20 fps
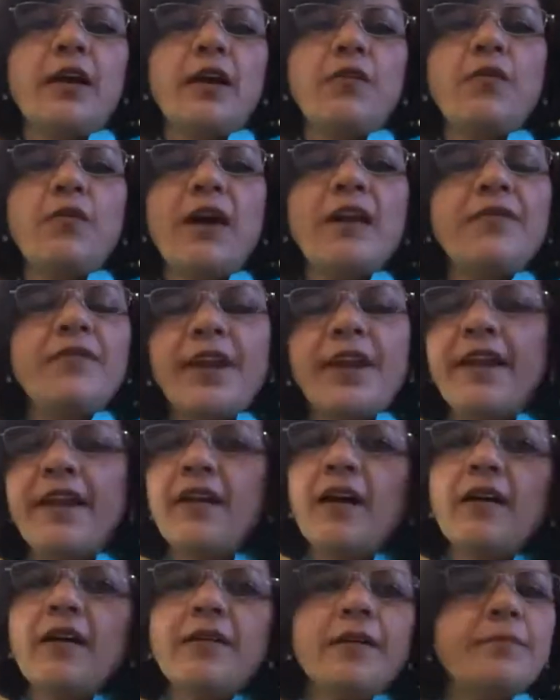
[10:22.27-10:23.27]
While
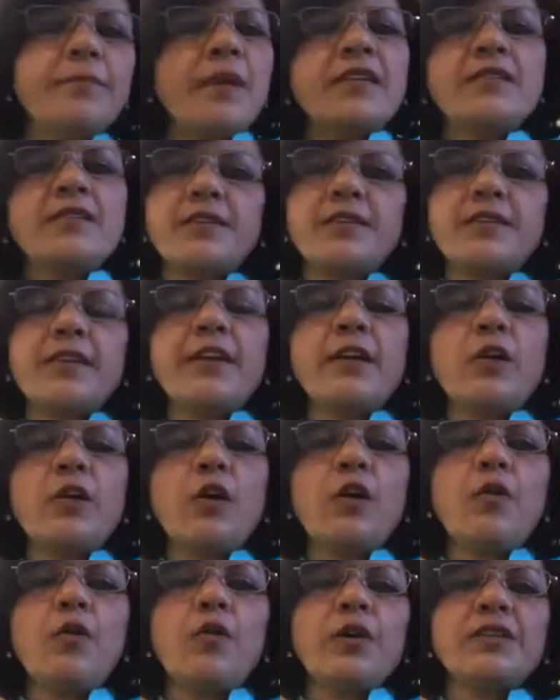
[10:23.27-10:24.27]
Verena, my
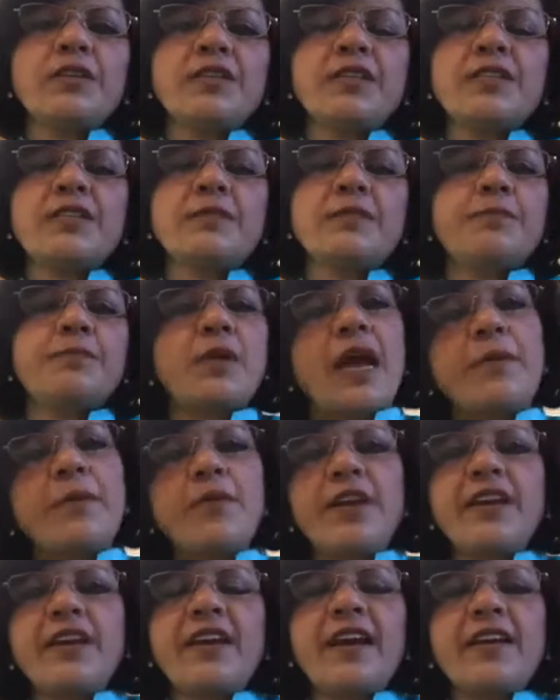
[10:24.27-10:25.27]
sister-in-law, was his
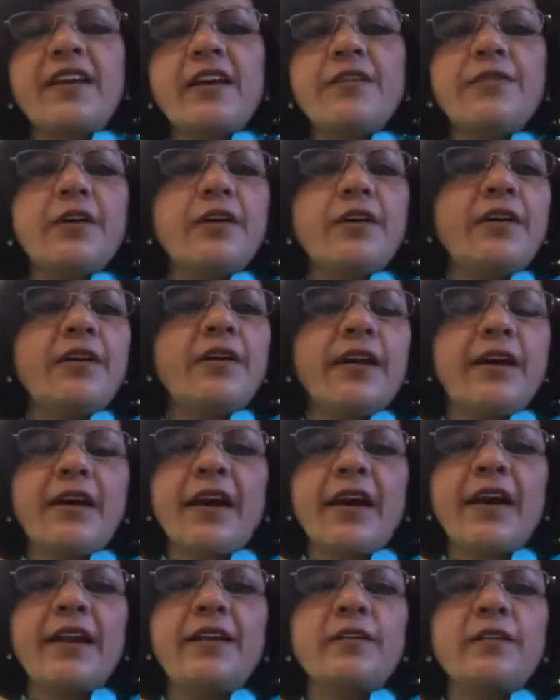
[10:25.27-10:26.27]
primary caregiver
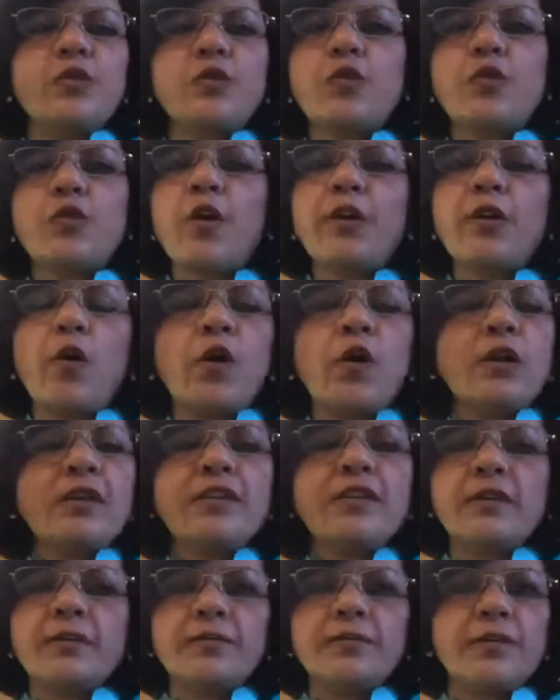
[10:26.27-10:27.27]
and took on all
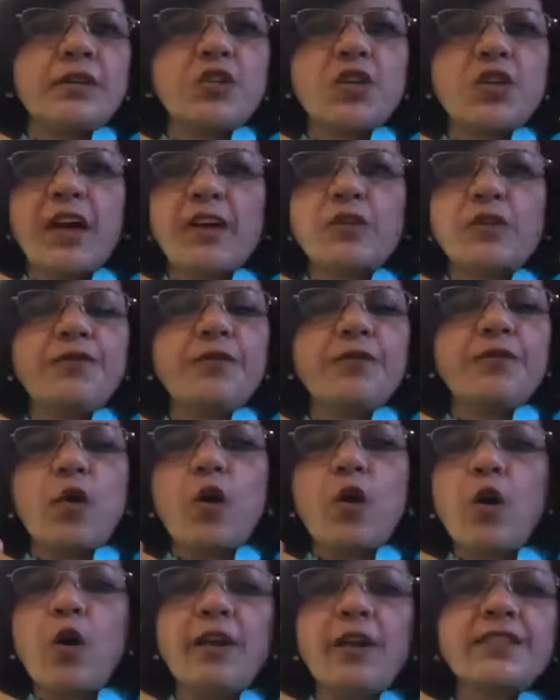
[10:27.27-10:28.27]
the charge of
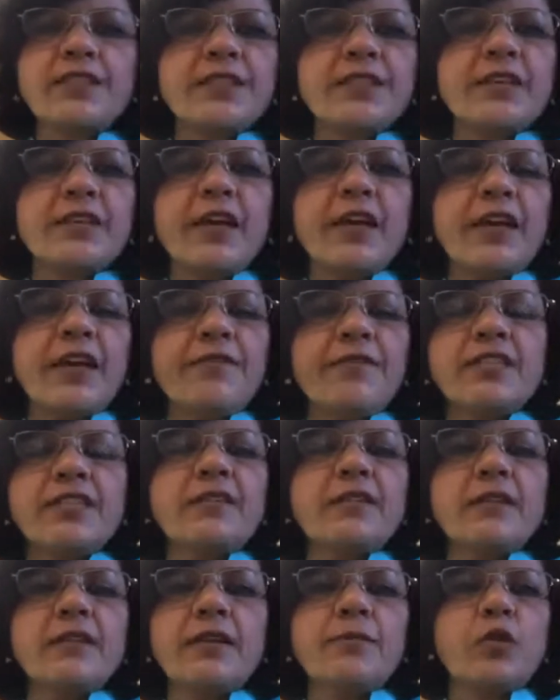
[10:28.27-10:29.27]
all his
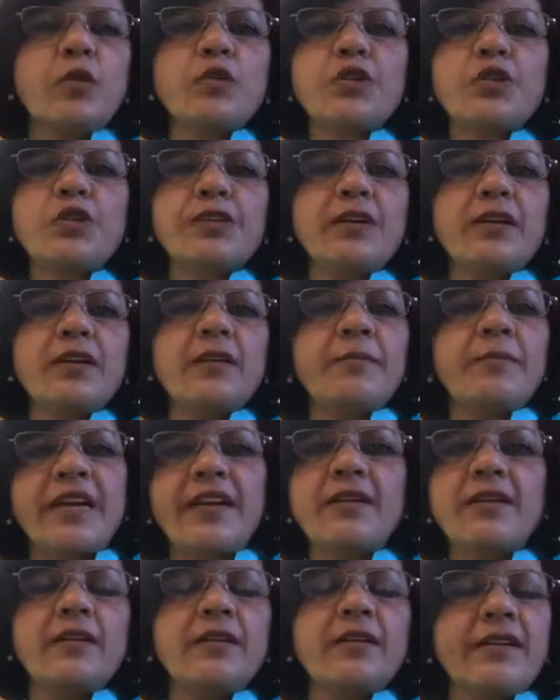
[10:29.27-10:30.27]
physical, emotional,
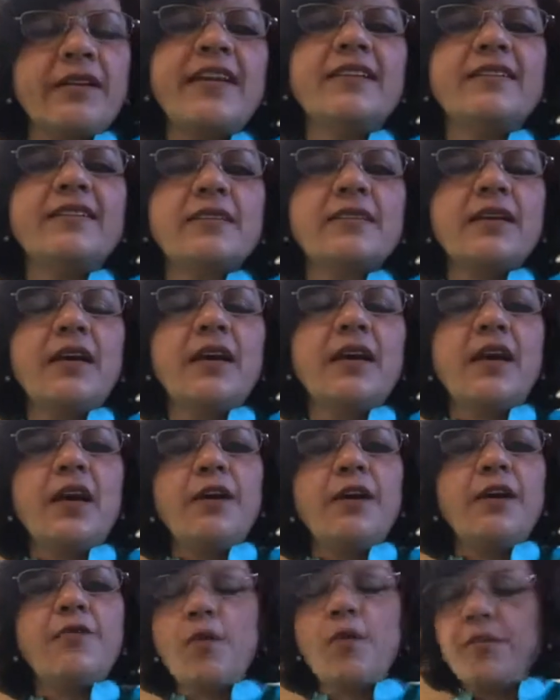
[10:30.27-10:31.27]
medical needs.
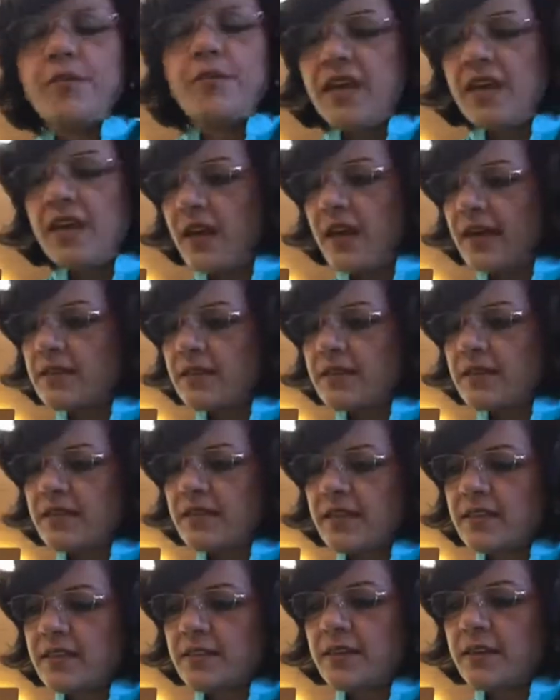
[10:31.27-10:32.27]
For me, as a
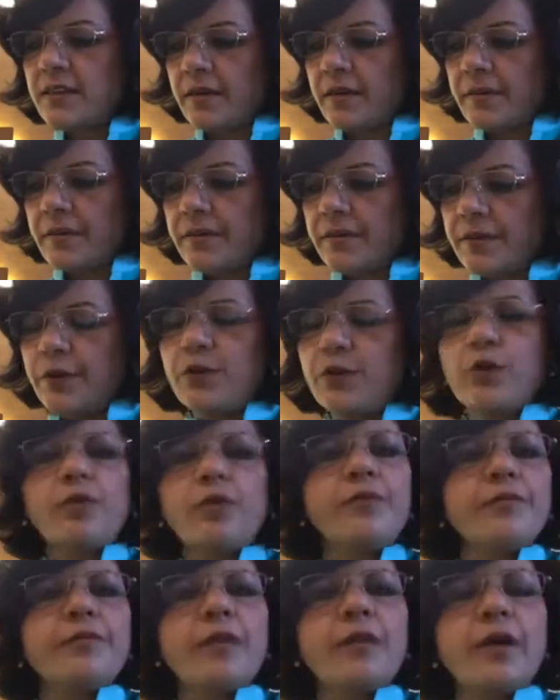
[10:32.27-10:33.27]
sister,
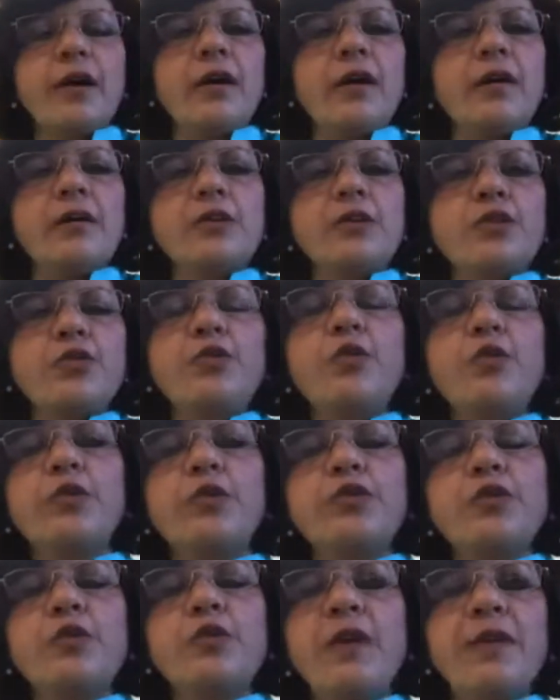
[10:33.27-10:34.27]
to go
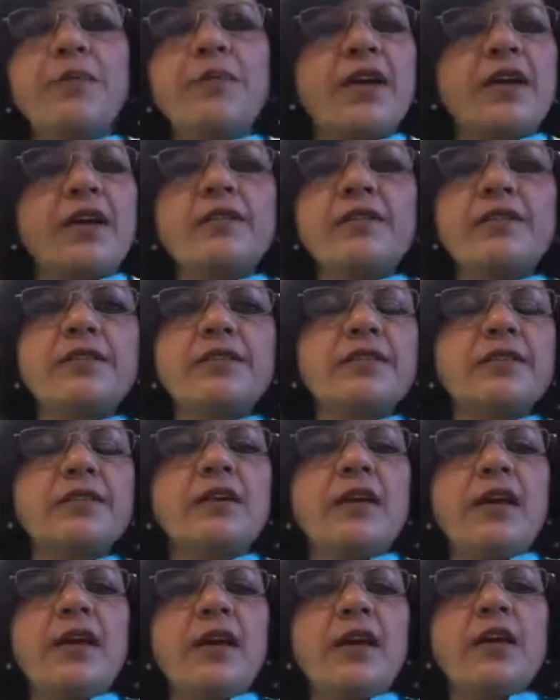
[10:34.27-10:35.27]
through my brother's
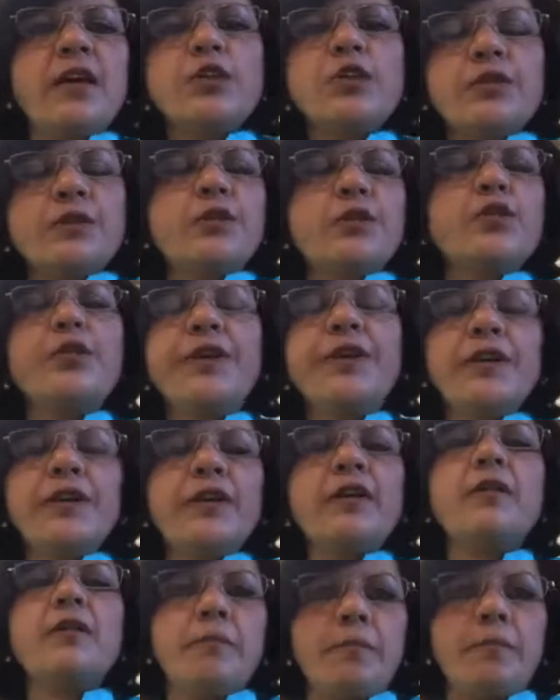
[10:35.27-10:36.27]

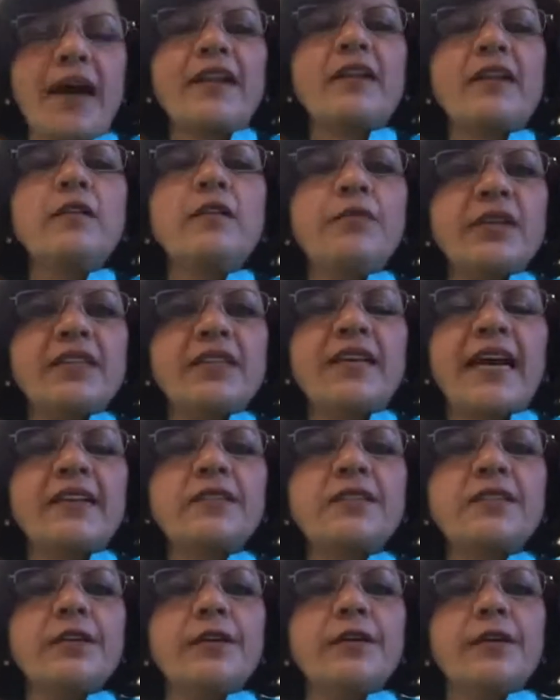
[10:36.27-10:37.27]
2-year battle with
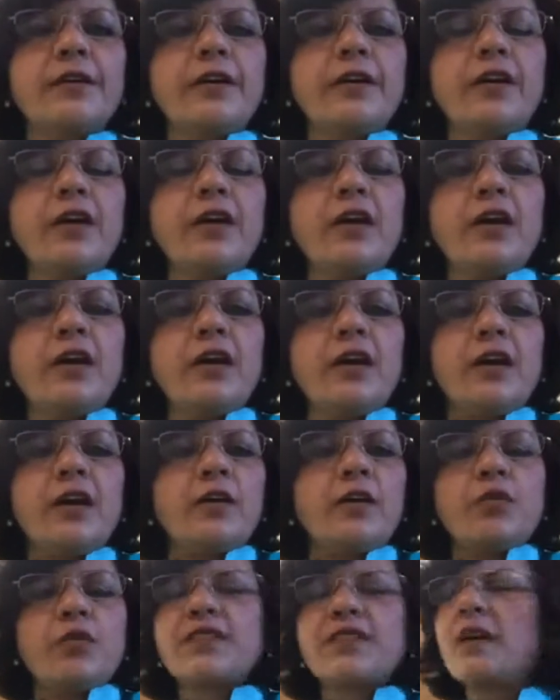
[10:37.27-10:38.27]
cancer
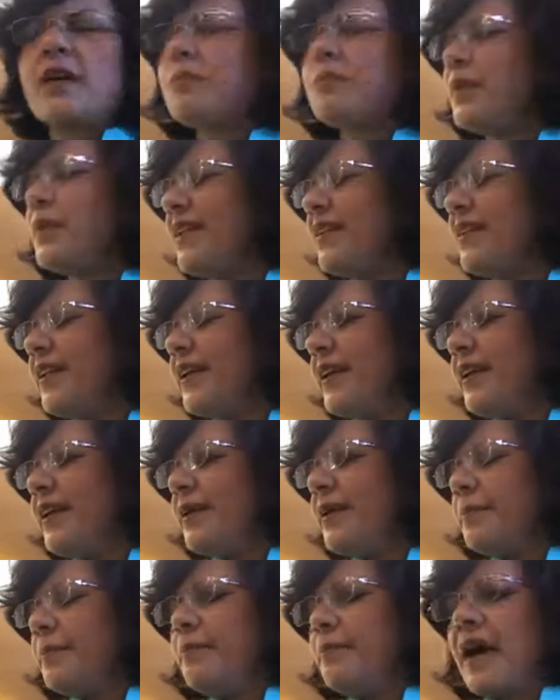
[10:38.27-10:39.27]
was
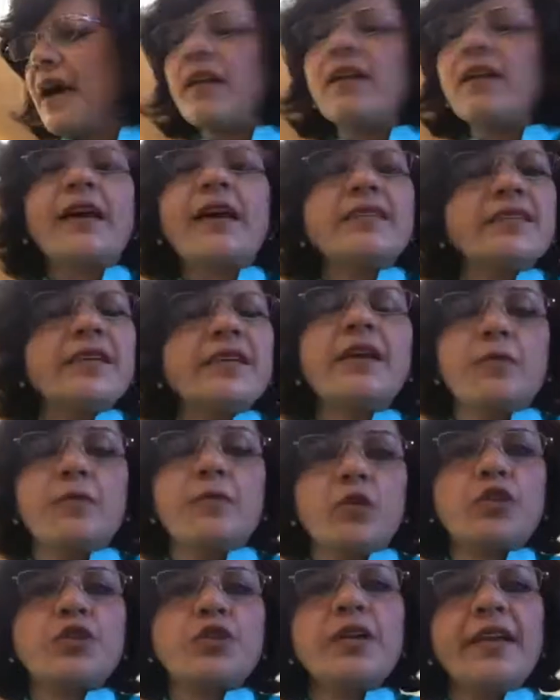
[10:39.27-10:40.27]
completely paralyzing
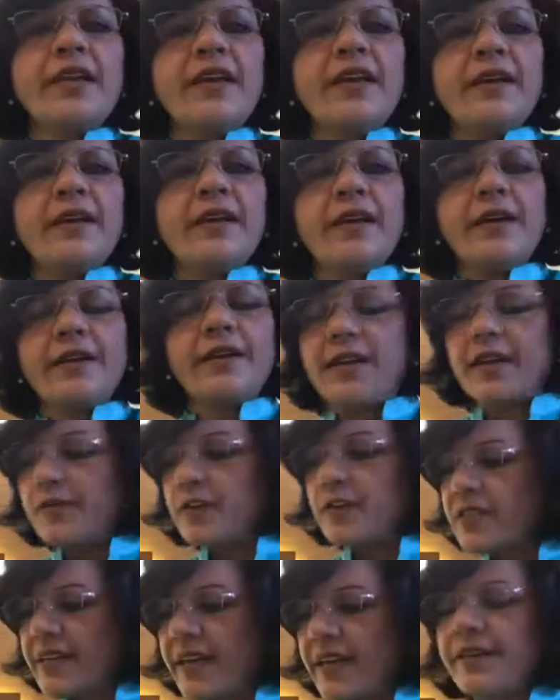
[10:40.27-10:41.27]
emotionally. It
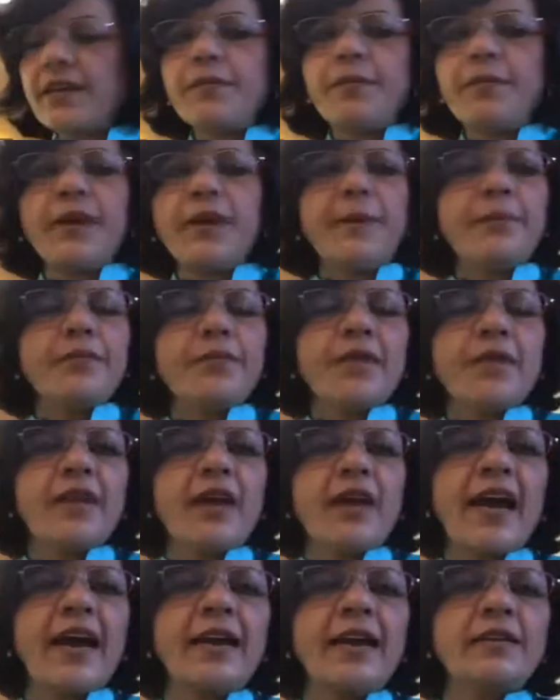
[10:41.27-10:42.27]
devastated me.
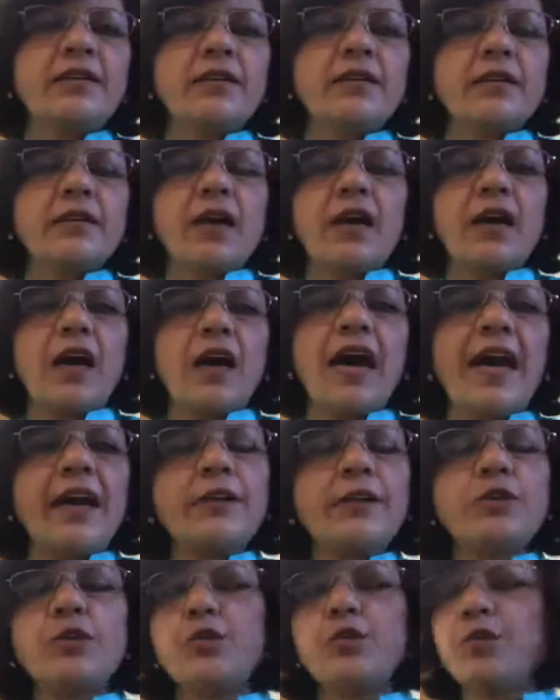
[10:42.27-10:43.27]
And I
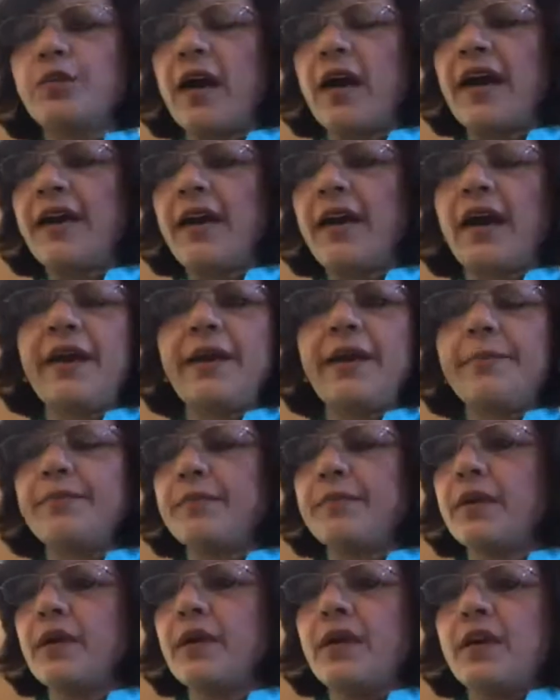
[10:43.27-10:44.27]
had to, I
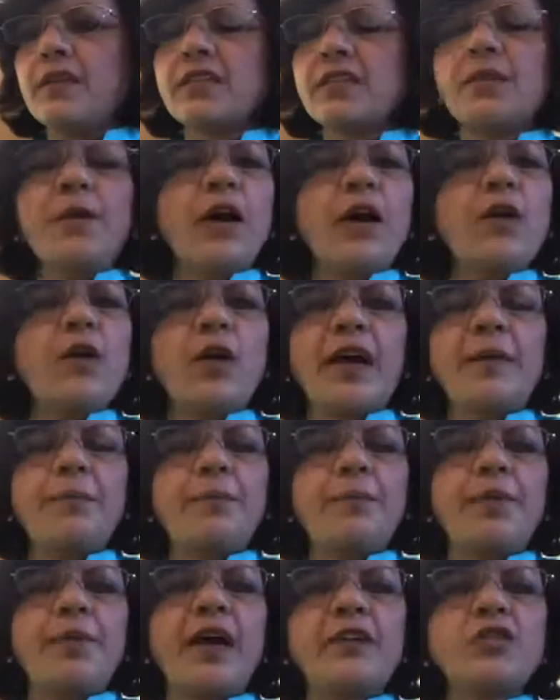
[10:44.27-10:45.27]
somehow I
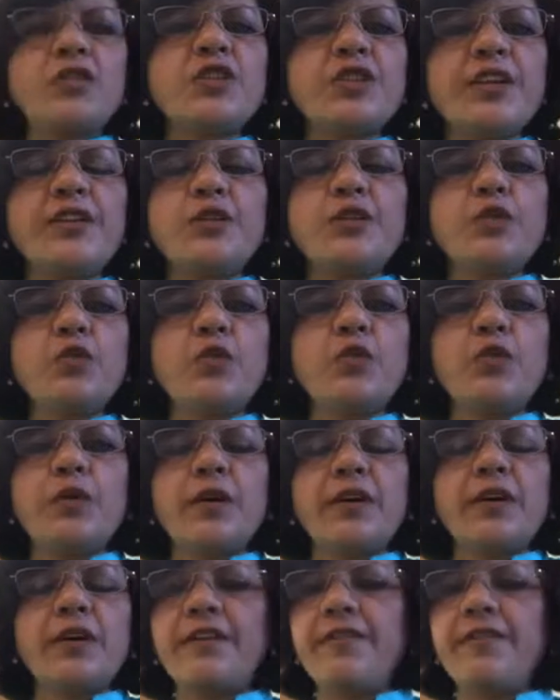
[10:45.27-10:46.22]
plunged into